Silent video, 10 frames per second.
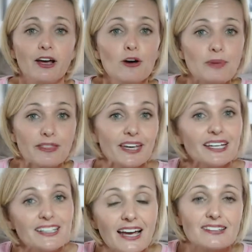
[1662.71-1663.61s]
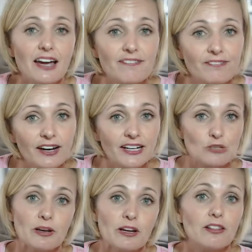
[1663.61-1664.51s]
But then, yes, I find I
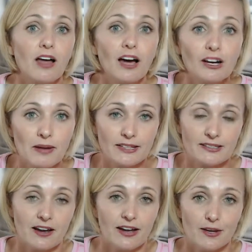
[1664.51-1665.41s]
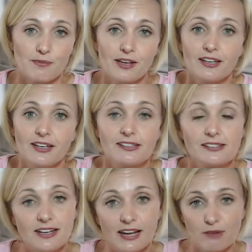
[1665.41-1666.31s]
spend a lot of my time
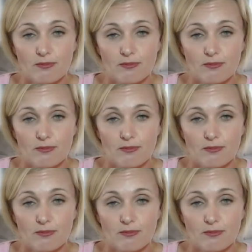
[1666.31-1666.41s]
sitting at my